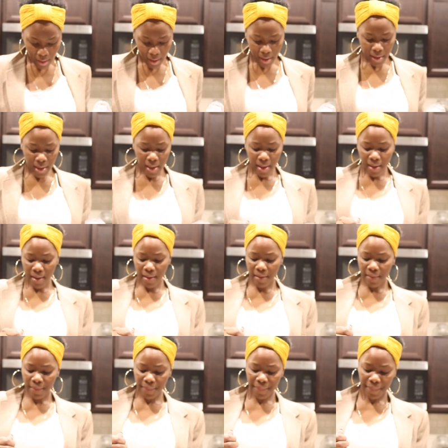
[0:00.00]
I
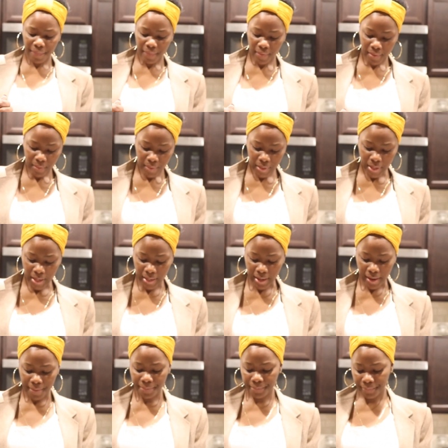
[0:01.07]
have, what did I
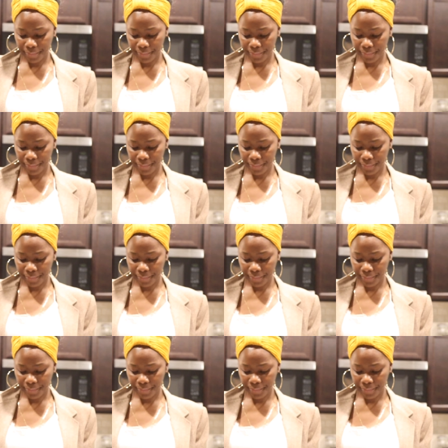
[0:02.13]
get?